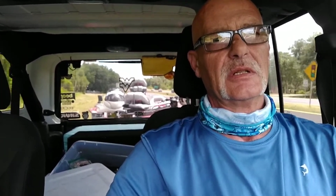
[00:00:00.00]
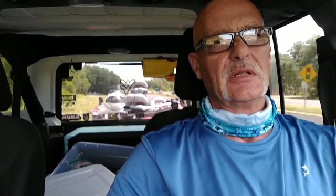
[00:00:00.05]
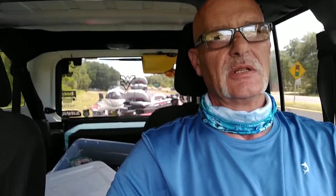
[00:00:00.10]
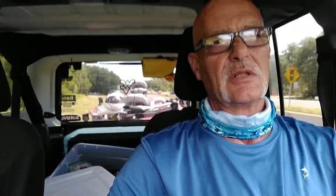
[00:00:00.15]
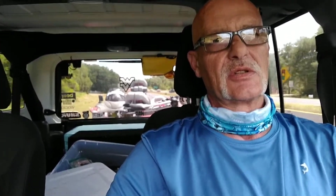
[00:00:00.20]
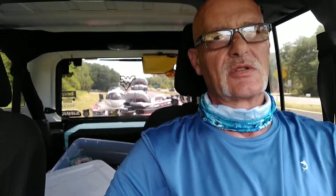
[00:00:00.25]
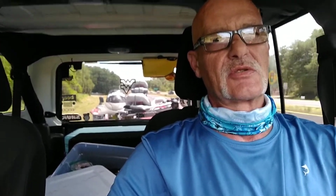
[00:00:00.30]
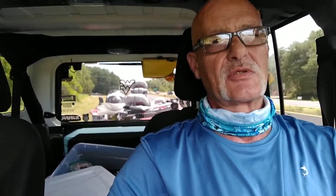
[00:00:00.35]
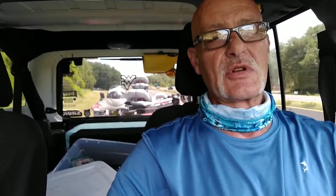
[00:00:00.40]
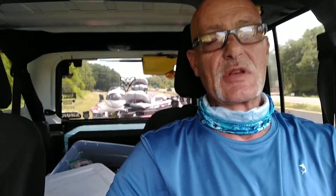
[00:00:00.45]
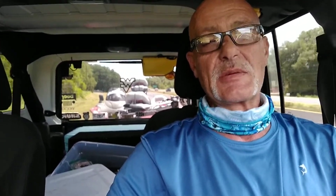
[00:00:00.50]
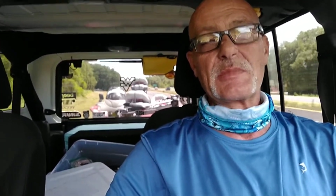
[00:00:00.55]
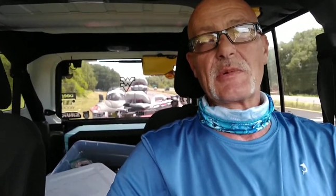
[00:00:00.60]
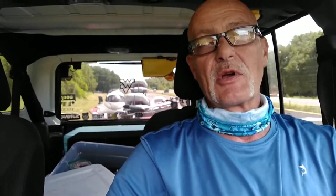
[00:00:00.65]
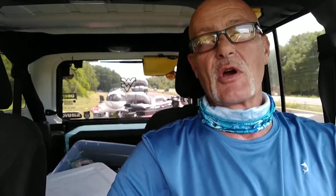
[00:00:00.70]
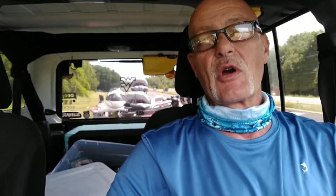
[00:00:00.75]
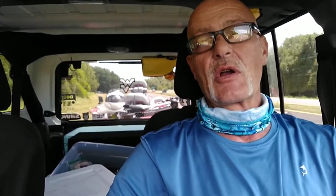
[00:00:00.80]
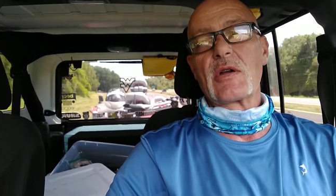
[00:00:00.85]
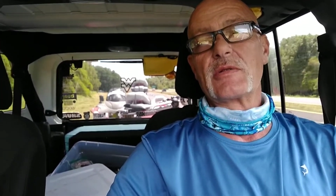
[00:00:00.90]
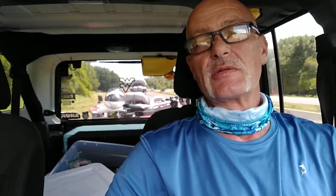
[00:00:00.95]

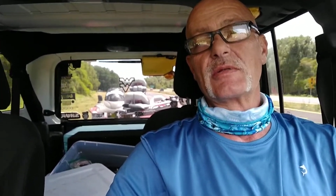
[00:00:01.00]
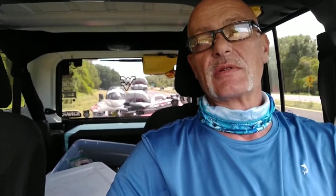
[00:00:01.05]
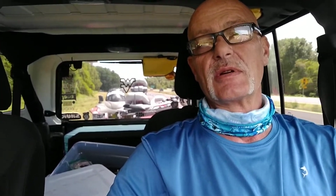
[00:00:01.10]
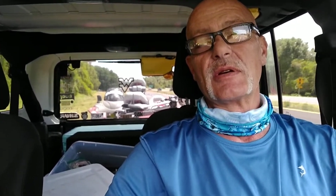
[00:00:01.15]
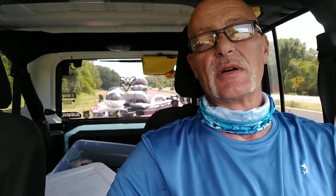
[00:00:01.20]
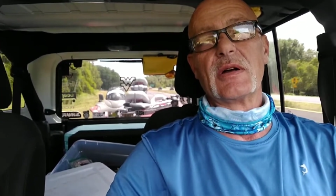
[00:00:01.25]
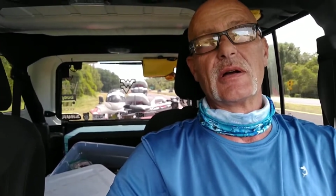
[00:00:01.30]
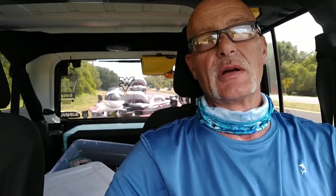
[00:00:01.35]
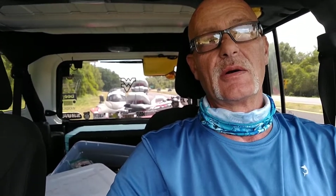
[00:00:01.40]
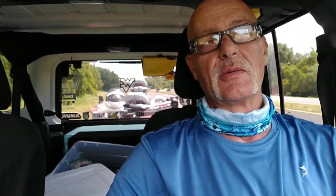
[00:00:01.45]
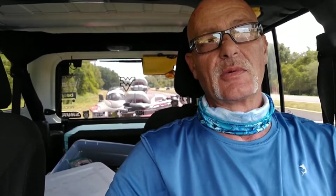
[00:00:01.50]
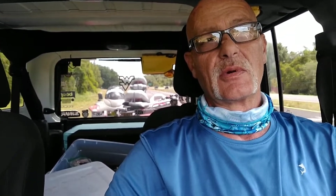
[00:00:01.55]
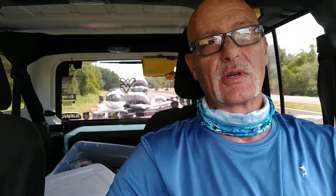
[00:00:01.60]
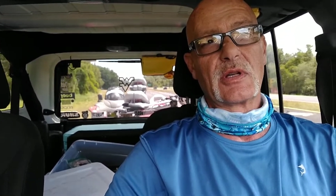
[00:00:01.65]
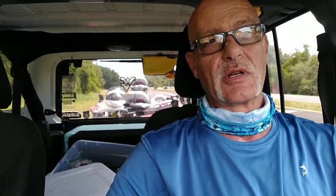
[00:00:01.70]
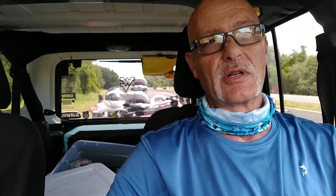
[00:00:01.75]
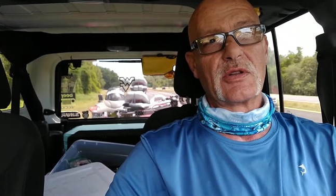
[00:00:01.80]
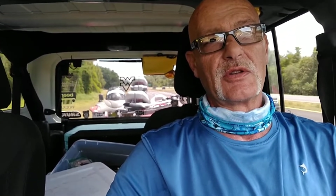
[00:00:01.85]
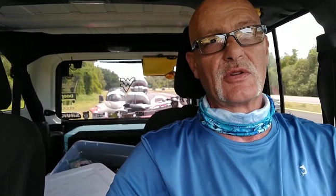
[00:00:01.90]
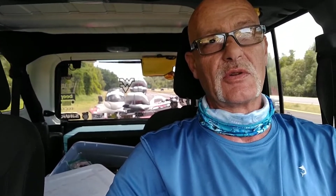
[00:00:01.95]
StreamYard. Uh, we're
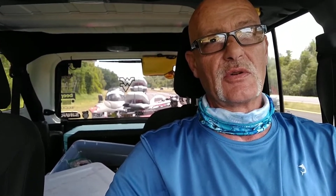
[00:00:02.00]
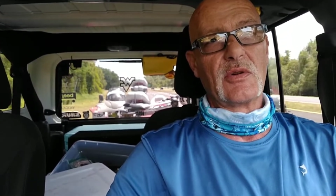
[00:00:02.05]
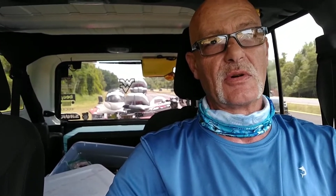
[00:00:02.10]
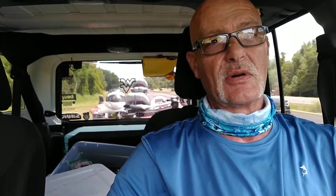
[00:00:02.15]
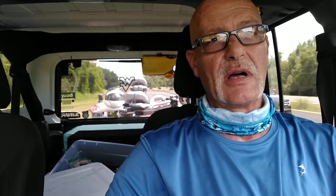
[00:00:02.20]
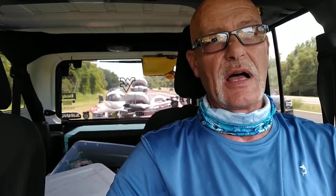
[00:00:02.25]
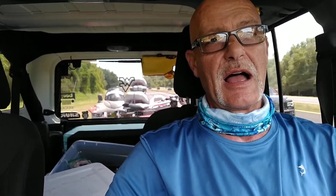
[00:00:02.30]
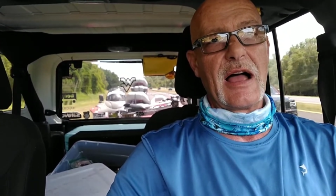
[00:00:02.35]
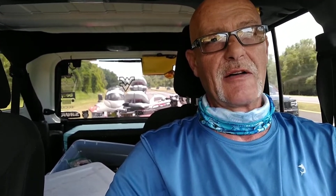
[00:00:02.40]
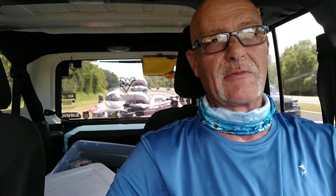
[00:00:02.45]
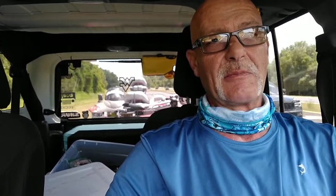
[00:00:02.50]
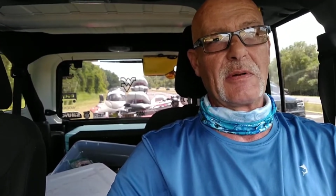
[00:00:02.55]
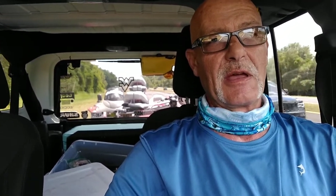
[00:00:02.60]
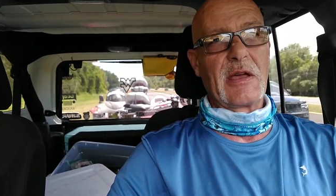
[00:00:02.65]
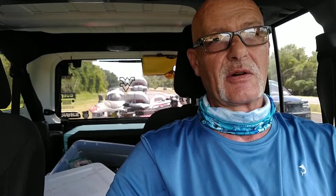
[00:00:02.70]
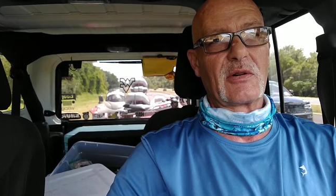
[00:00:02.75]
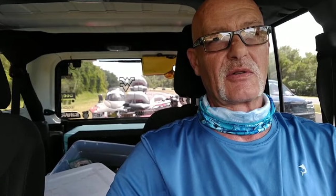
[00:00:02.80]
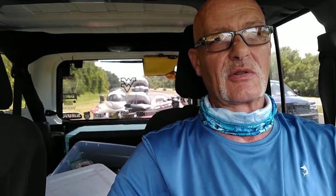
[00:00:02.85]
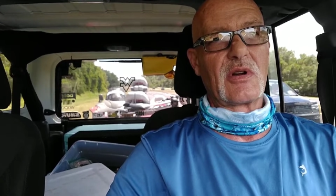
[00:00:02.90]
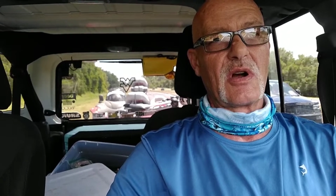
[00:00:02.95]
going to do a live
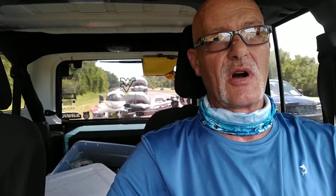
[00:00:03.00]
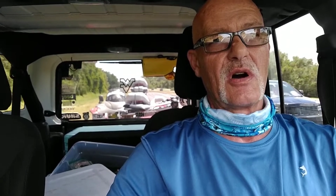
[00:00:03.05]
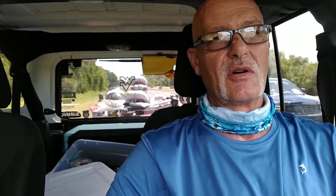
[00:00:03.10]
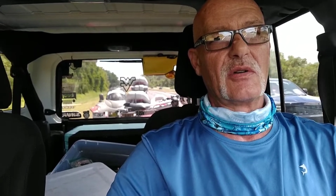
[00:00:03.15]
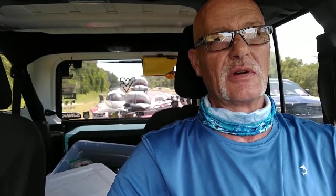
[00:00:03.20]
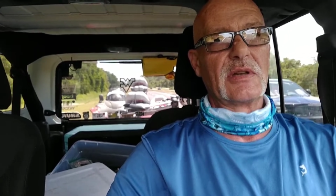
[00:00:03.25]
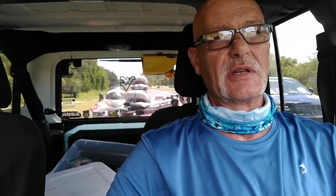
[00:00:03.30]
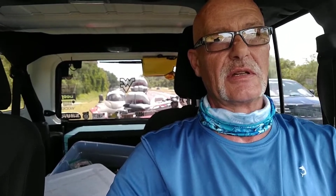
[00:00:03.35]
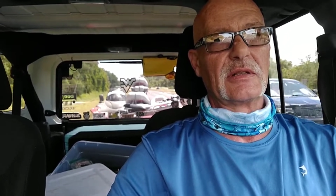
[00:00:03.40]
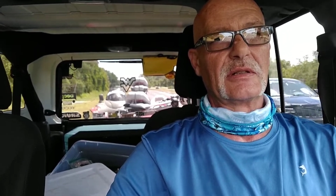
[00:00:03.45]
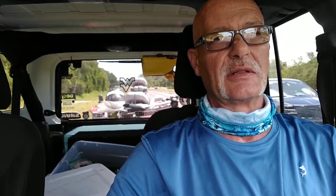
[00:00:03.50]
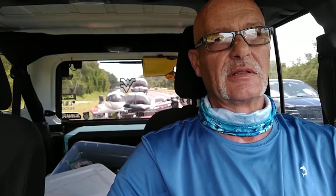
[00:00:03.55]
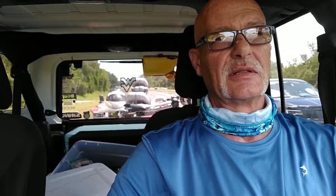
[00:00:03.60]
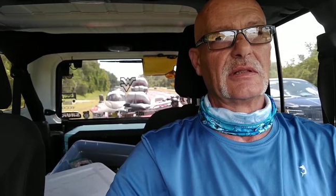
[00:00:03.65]
panel call in.